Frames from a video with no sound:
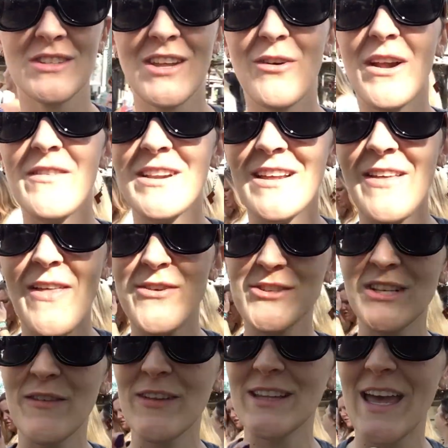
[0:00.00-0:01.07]
They don't have any of the other
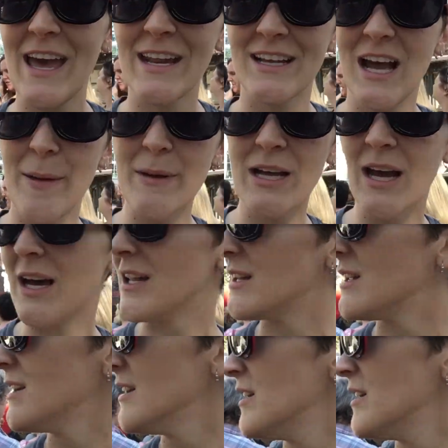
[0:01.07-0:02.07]
stuff like they had at Comic Con.